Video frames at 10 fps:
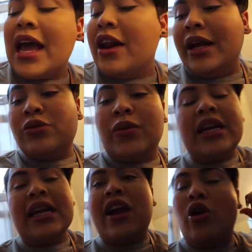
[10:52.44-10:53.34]
anyways, we're
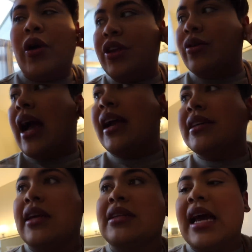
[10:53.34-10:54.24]
gonna get going, you
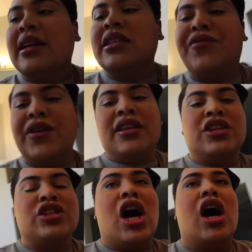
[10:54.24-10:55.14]
guys. Danny's feeding
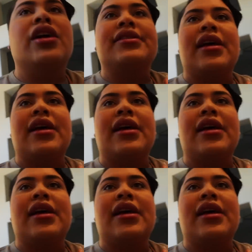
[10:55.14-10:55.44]
the dogs,